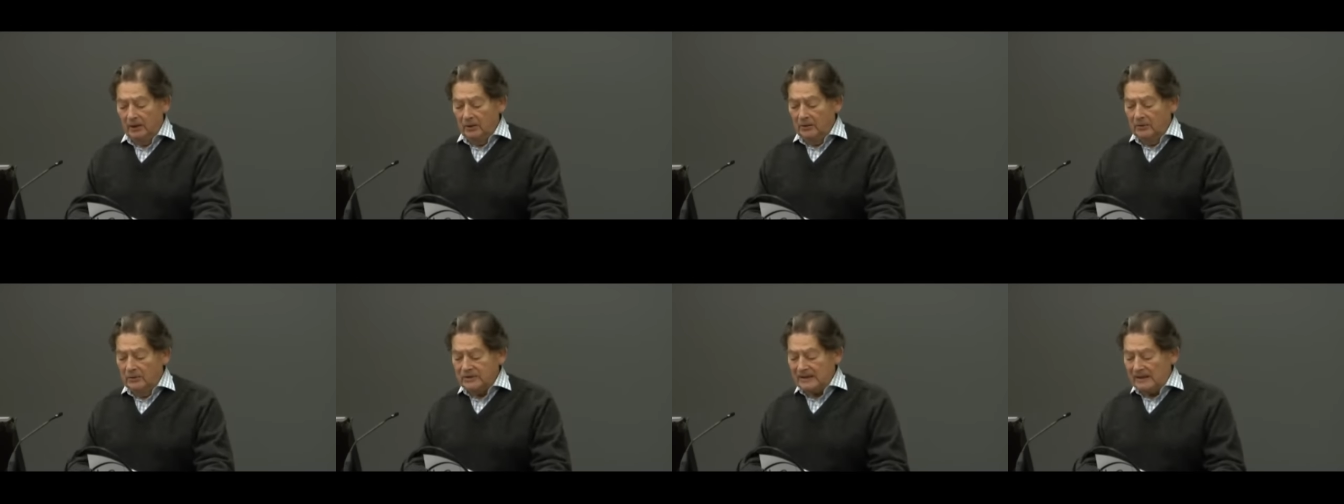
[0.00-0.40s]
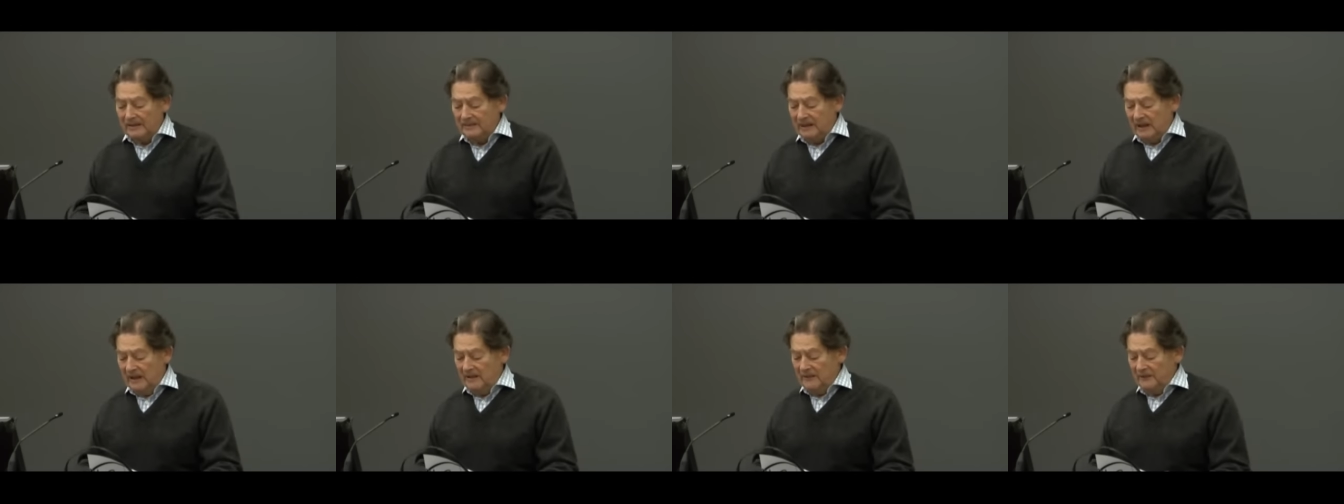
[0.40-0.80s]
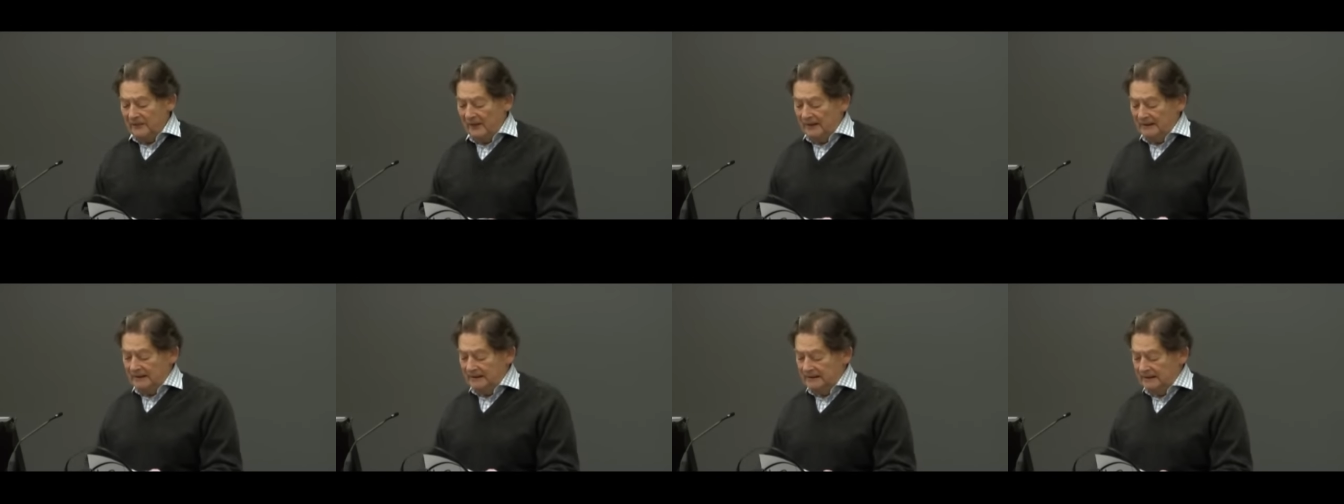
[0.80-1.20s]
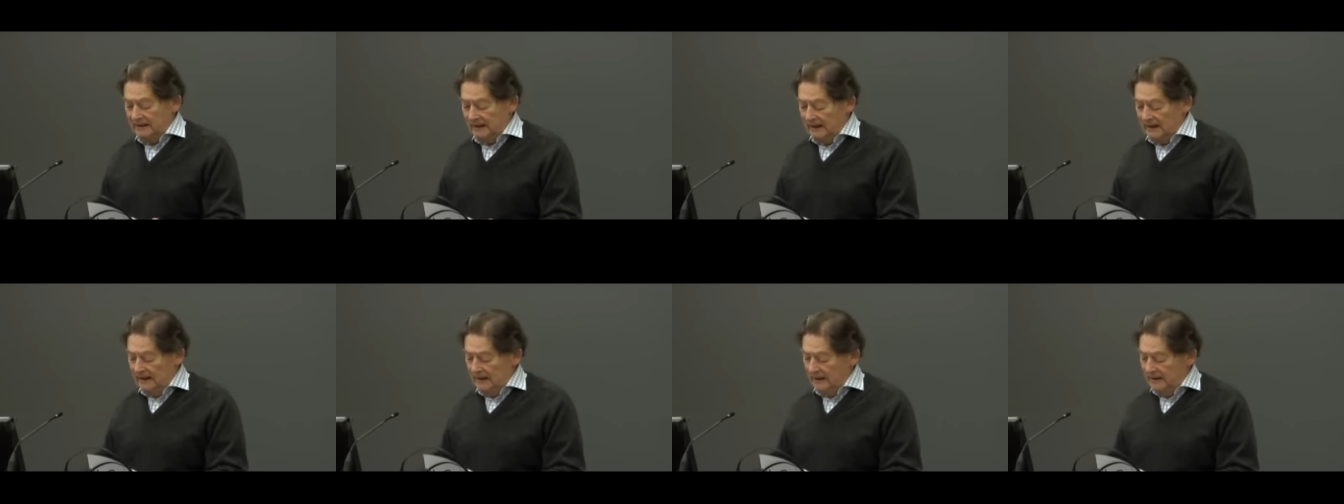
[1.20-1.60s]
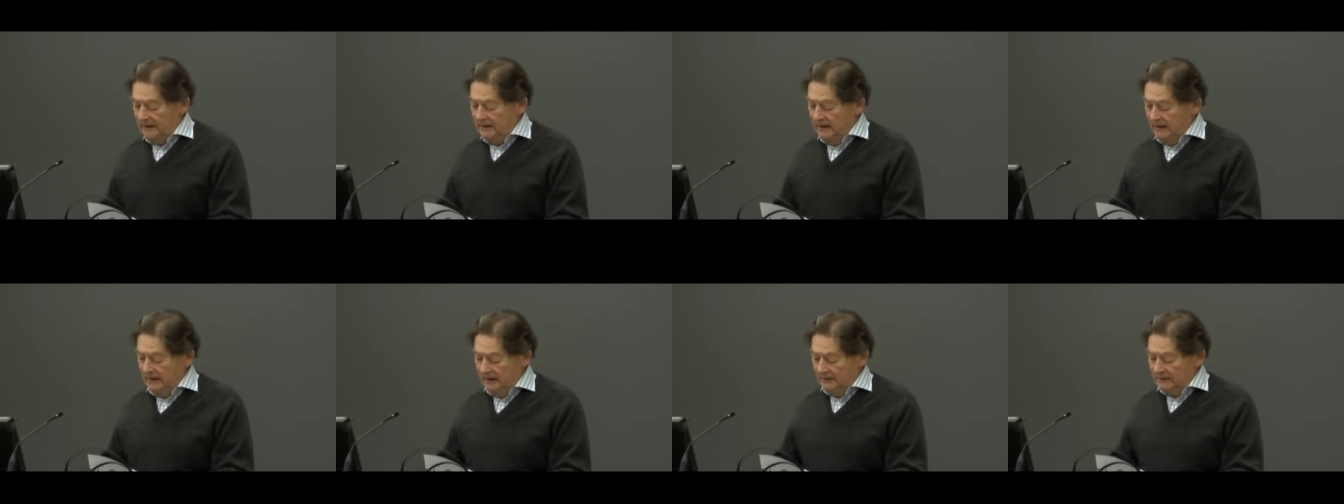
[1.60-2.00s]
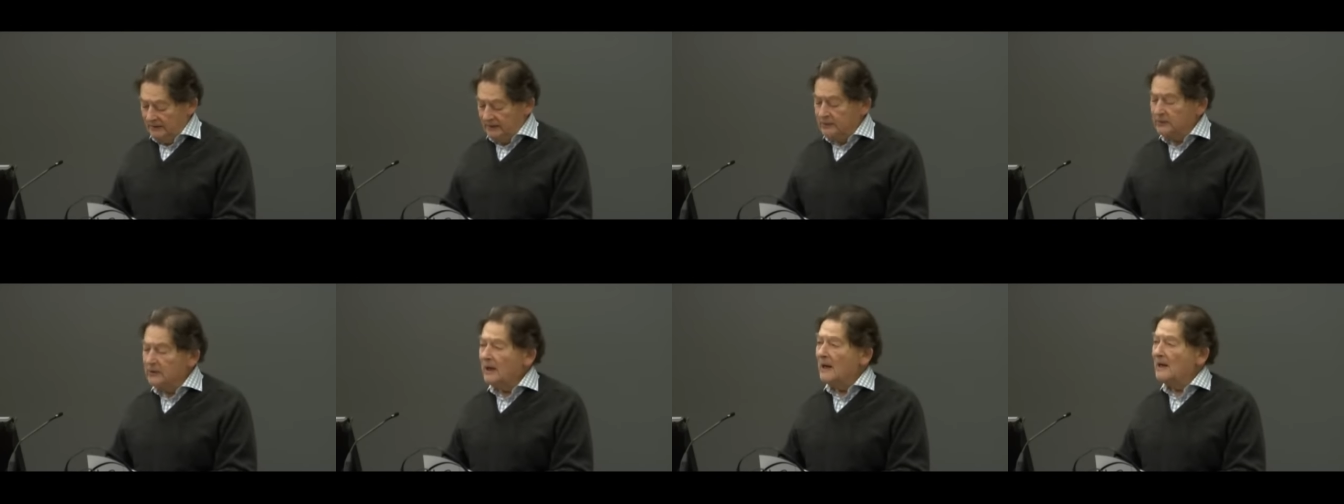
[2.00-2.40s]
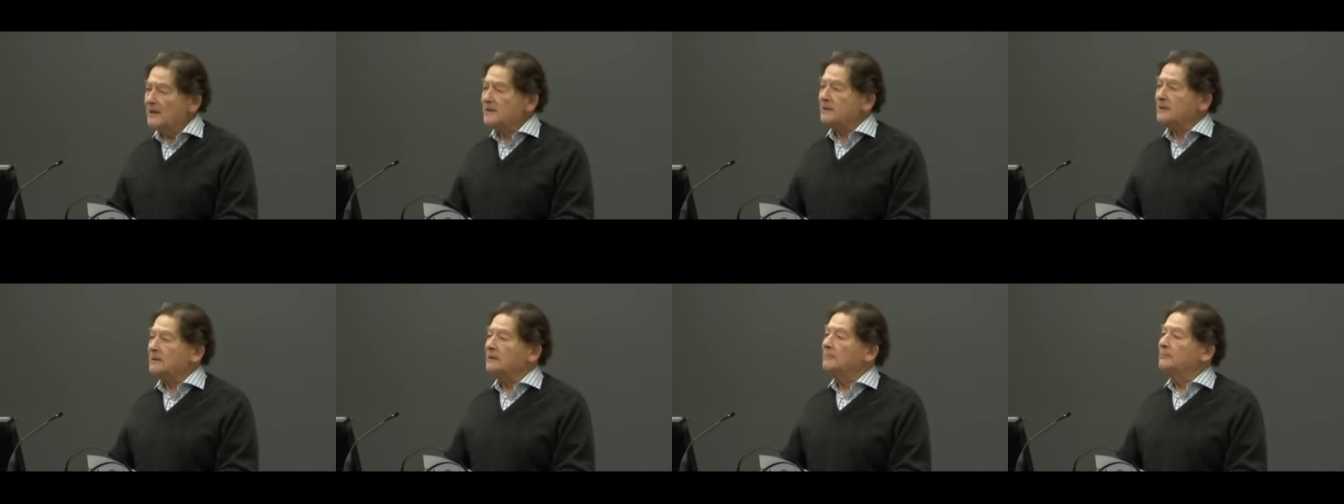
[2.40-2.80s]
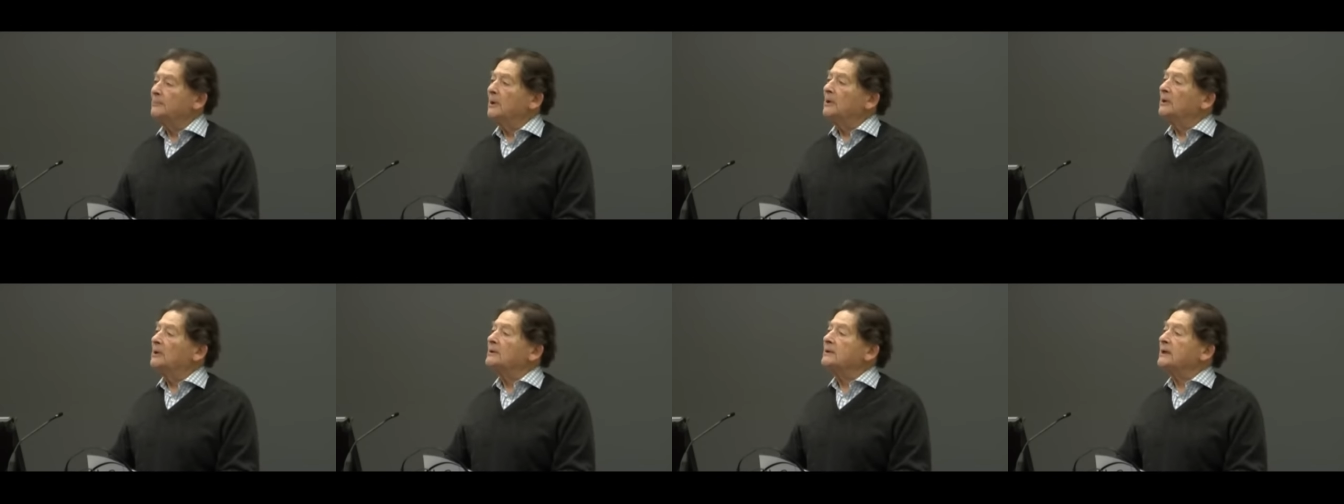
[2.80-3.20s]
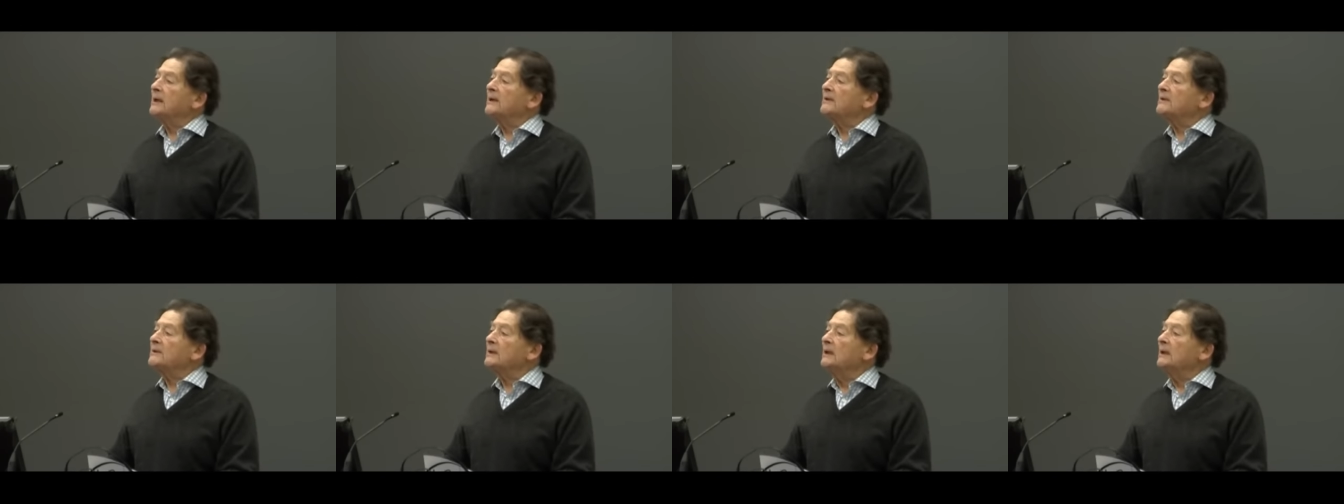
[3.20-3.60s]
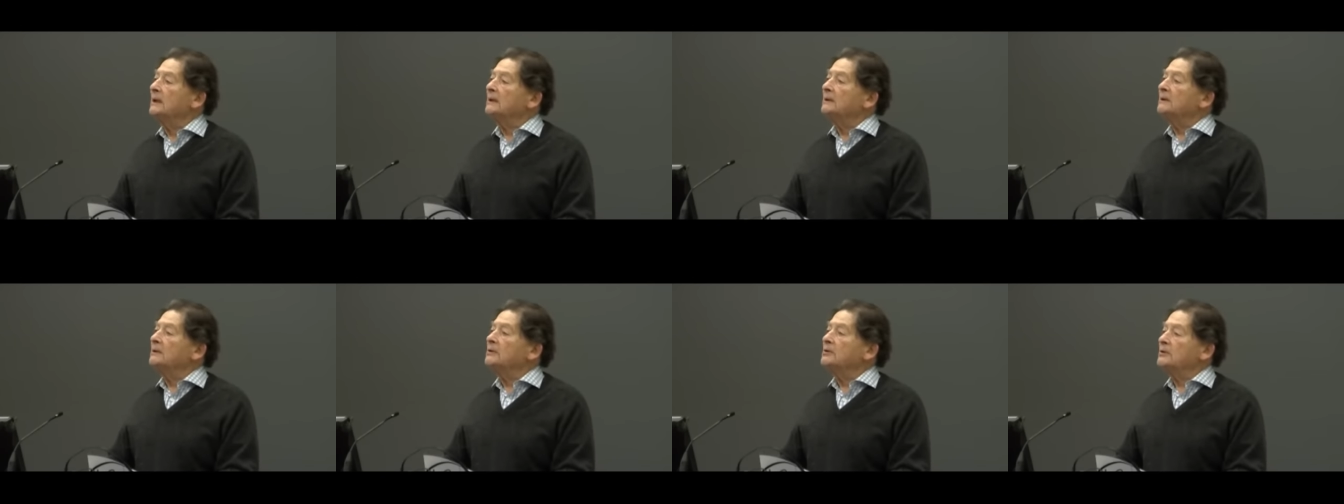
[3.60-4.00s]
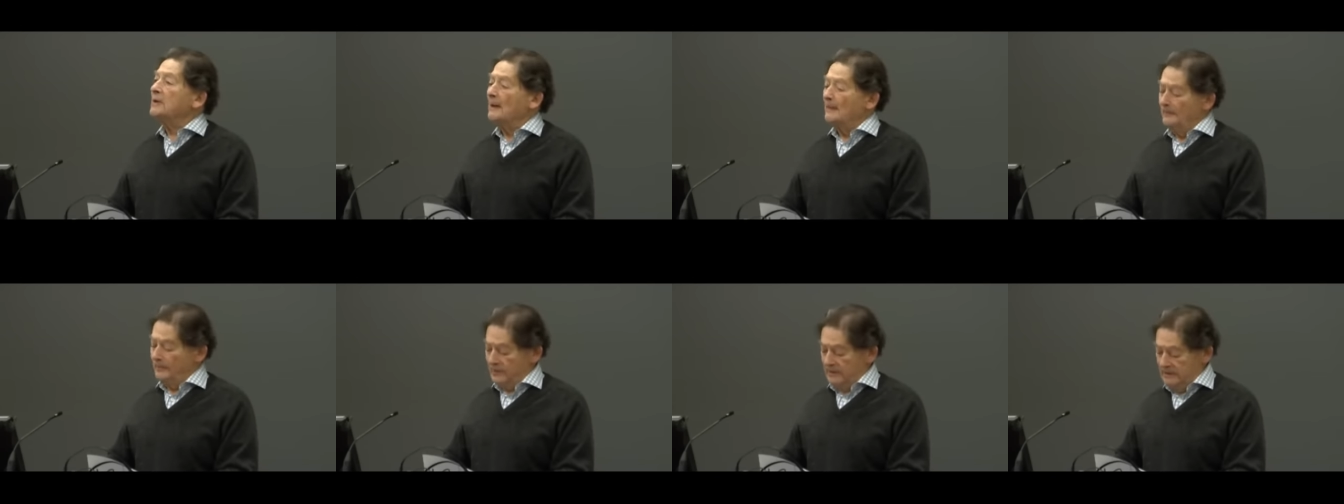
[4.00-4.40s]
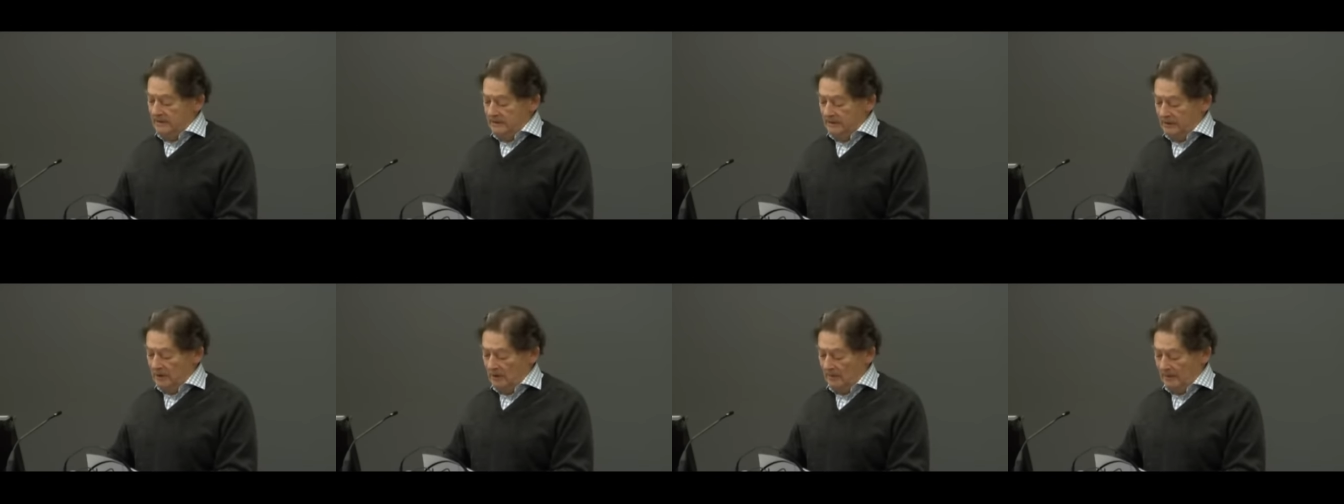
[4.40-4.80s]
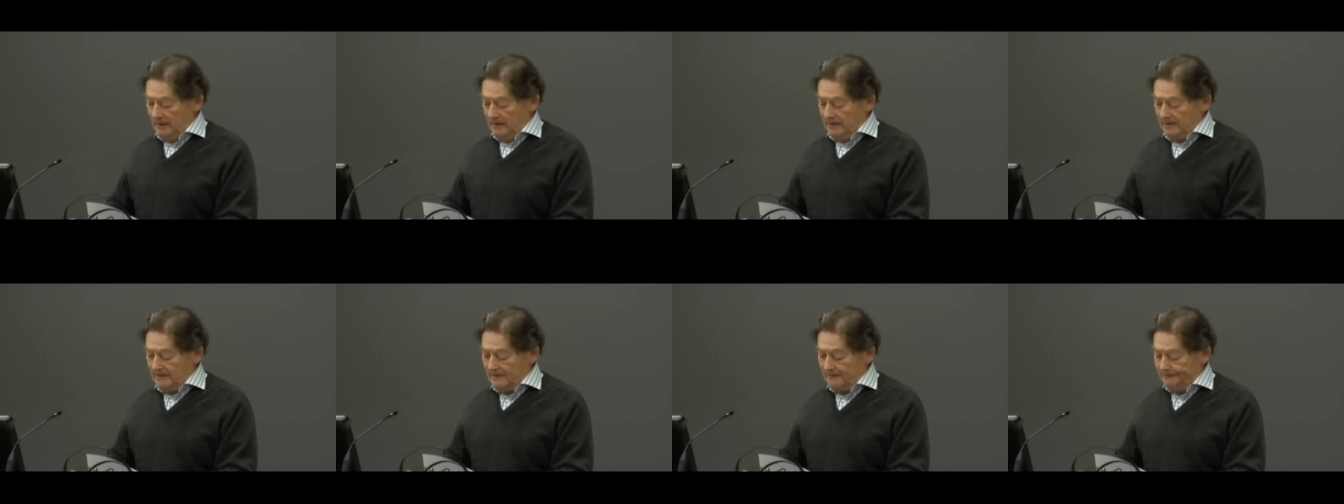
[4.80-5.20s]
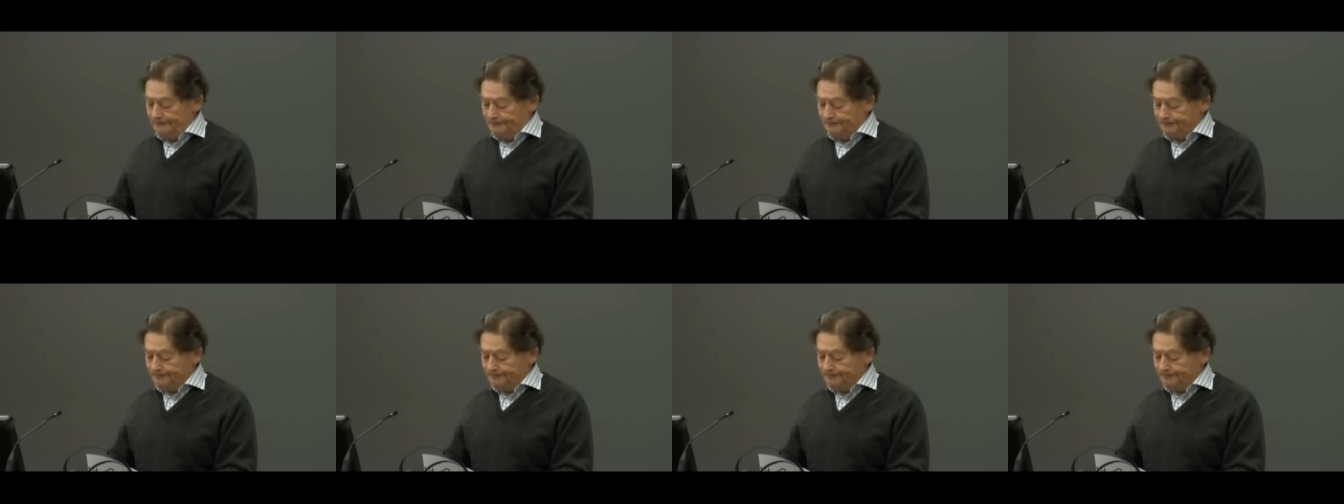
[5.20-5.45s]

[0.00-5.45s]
who sometimes find it hard to grasp that politics can trump economics.